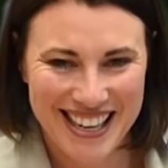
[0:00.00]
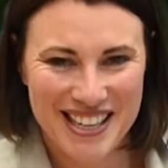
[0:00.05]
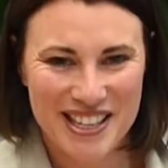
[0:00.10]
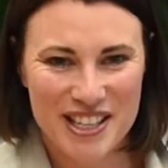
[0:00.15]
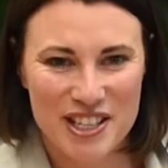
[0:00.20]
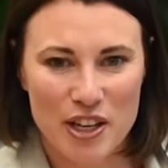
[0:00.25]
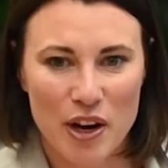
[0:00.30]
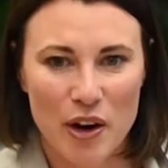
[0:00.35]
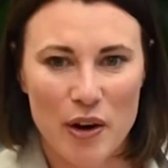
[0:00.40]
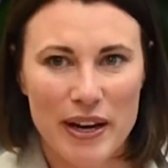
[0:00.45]

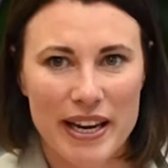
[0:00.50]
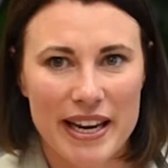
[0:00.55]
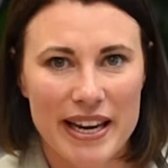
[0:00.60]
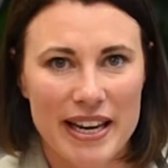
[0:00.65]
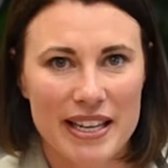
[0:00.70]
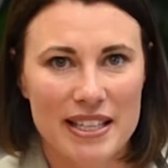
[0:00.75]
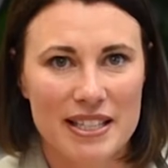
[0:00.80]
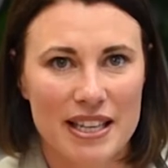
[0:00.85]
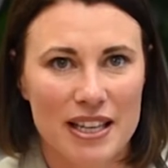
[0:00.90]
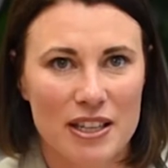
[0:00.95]
So
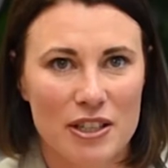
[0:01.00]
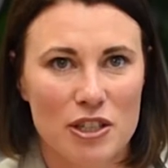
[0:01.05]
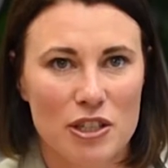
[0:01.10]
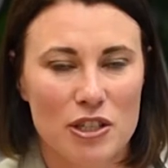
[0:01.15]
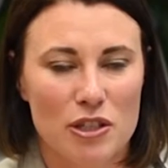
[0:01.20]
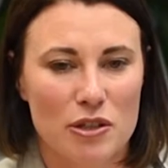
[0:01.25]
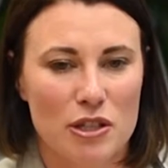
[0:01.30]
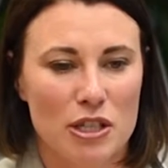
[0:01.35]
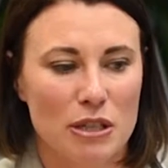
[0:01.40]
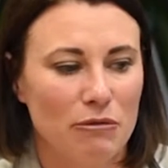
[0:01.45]
he started to
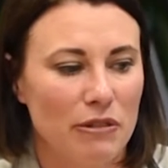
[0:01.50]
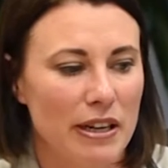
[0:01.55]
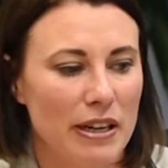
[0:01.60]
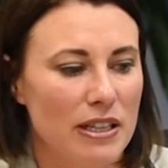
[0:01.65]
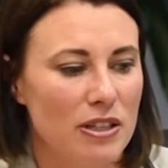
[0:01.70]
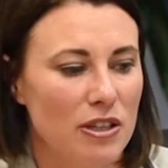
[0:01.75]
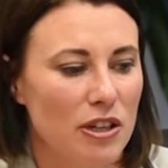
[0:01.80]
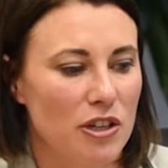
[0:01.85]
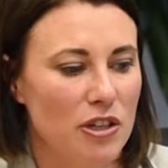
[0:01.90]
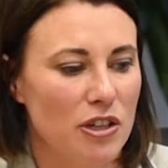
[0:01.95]
do some
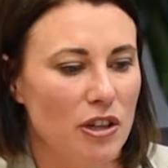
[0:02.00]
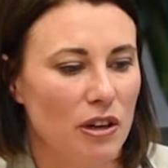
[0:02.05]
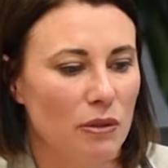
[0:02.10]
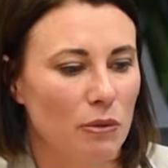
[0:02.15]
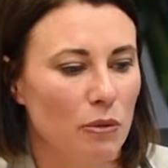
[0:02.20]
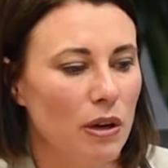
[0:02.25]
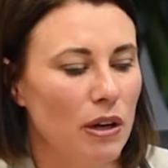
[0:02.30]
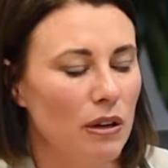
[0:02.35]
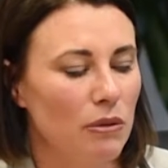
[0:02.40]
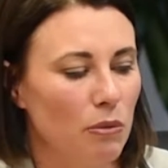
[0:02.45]
research on,
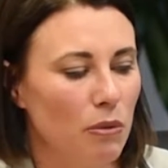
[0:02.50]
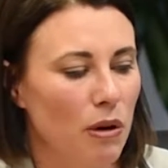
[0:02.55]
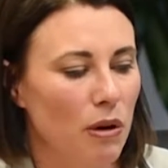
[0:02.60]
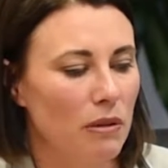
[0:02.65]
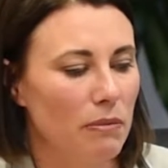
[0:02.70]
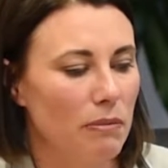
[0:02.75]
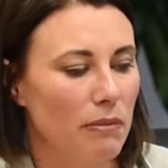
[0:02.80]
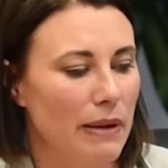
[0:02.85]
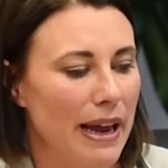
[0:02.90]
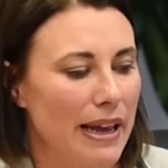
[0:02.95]
well,
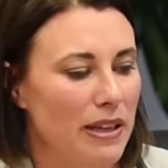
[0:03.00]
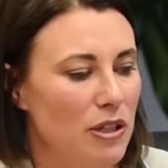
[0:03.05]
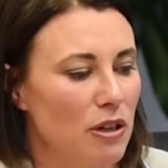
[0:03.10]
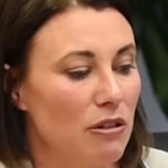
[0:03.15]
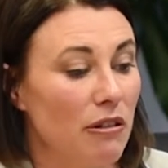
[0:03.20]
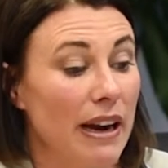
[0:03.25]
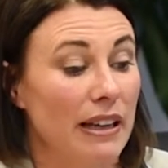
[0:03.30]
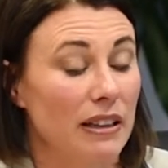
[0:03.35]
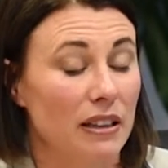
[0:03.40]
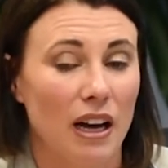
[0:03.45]
what makes a
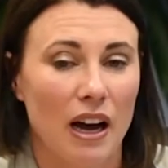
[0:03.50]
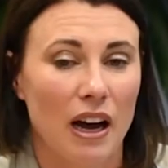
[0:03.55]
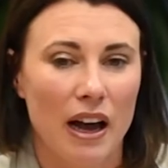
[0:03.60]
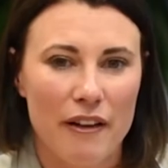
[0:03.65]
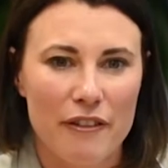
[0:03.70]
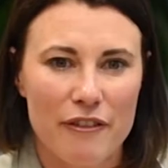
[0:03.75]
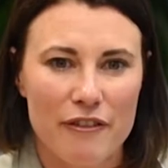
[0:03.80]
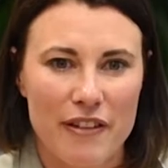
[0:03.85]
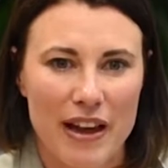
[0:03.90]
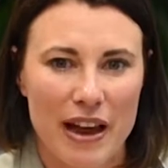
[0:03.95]
great
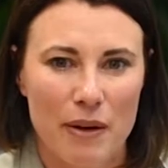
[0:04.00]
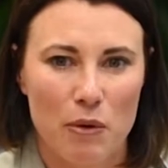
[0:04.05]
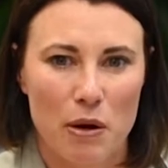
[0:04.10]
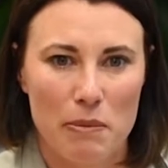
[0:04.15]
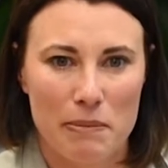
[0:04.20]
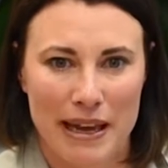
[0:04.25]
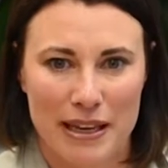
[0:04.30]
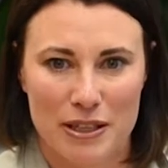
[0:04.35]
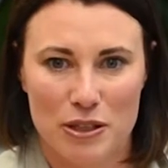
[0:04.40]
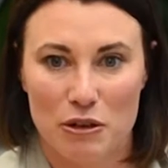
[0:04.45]
life and
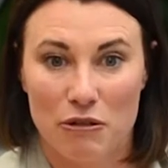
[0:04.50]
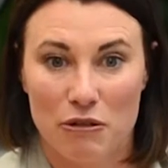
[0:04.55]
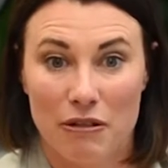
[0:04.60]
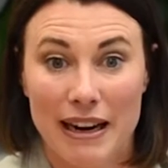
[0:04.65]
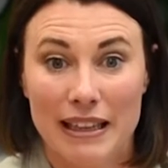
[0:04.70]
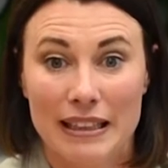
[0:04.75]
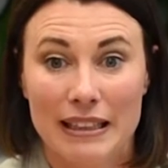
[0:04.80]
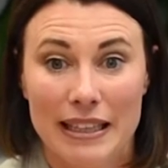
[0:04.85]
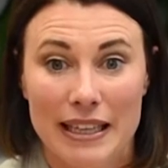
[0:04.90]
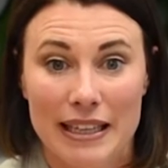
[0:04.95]
what makes a
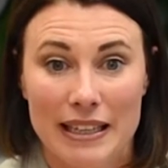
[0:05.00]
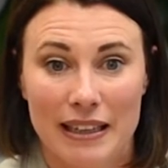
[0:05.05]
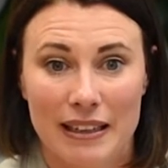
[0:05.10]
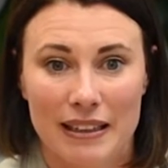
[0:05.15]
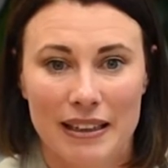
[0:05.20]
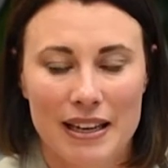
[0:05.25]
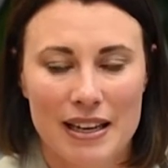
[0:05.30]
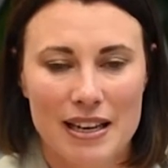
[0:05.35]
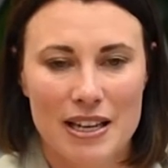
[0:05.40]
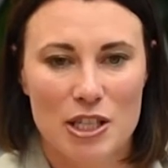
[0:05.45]
great leader.
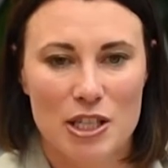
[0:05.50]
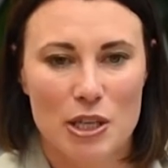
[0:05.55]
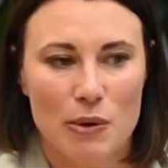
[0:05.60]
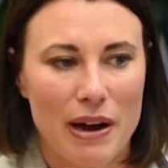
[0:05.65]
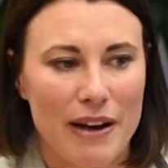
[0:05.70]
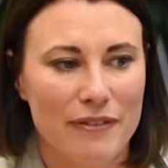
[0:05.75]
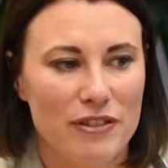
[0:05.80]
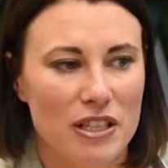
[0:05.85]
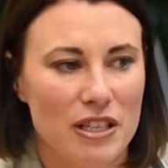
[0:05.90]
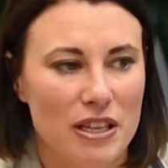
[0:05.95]
So
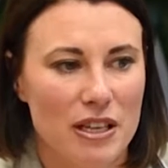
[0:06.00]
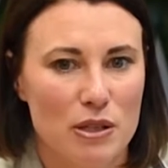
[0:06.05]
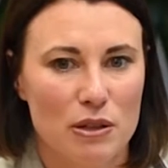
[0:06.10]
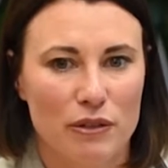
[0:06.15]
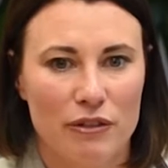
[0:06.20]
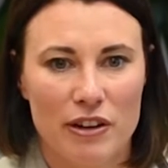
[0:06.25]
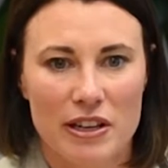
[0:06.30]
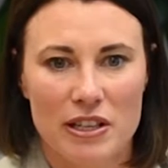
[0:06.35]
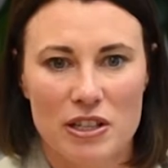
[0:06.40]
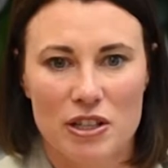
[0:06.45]
after years
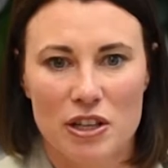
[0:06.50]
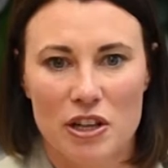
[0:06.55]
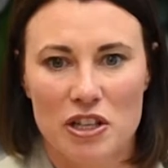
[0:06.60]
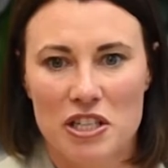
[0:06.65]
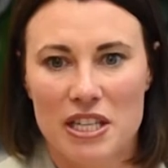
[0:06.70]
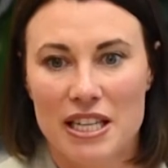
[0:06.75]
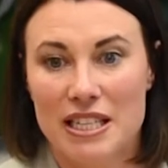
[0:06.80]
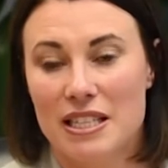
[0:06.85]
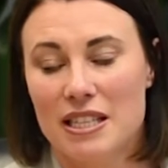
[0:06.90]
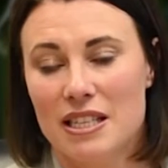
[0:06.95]
of
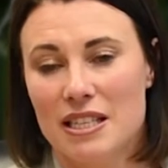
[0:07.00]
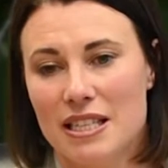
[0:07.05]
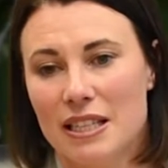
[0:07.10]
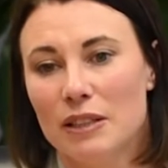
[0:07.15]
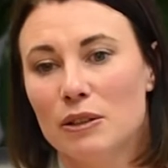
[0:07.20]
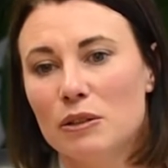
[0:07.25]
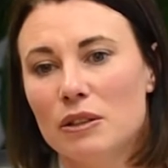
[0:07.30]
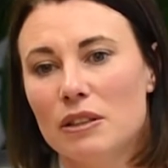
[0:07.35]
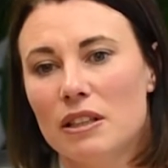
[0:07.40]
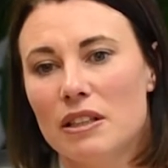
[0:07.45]
research, he
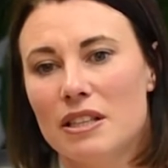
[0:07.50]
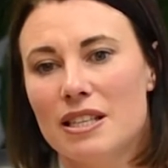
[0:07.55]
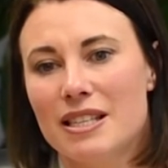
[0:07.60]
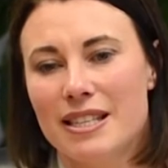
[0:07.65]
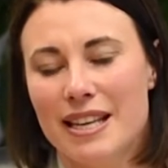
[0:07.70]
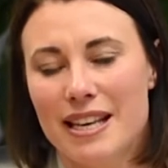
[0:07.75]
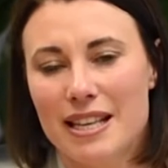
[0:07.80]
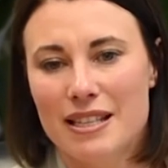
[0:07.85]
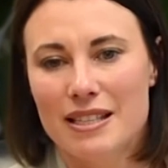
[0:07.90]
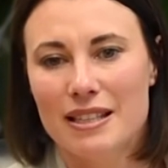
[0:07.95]
distilled the
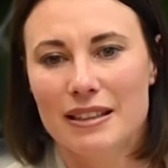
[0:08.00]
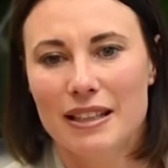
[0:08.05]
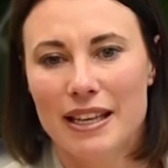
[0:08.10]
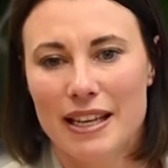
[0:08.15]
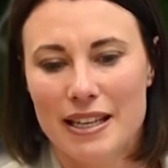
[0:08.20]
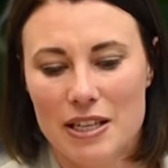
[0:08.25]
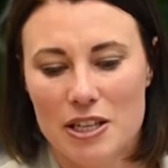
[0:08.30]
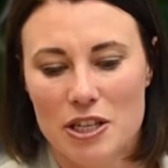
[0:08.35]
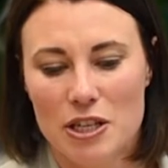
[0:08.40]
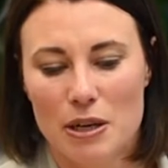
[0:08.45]
six
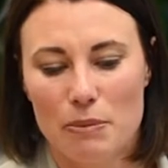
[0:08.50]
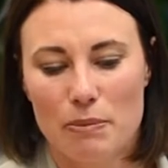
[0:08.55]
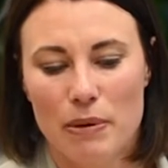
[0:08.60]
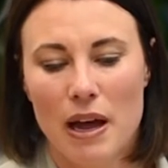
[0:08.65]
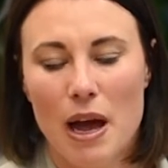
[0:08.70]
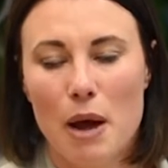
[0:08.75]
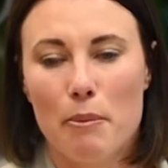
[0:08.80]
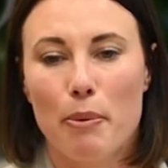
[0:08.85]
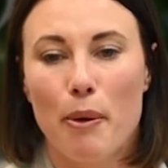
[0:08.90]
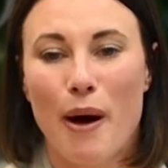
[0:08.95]
leadership
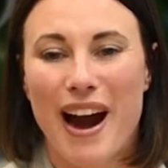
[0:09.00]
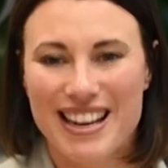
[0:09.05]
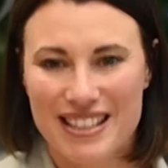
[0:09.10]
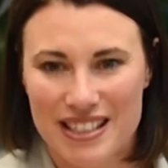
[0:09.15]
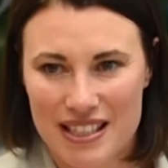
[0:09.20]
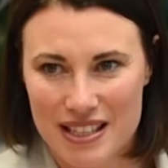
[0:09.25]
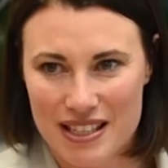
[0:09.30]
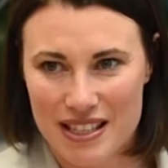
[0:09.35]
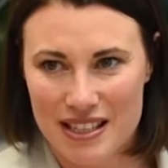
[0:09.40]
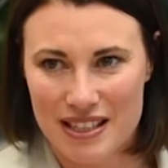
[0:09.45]

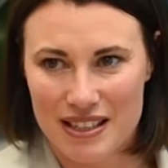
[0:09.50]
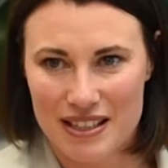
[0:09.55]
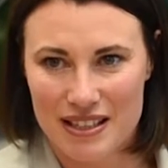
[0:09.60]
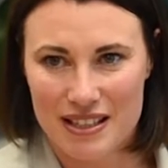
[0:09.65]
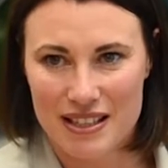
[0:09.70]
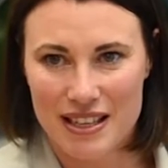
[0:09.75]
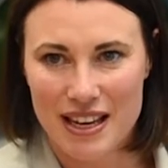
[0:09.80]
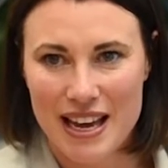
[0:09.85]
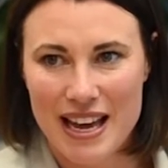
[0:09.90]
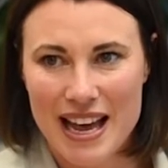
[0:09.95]

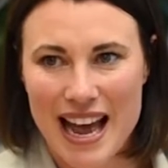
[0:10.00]
practices.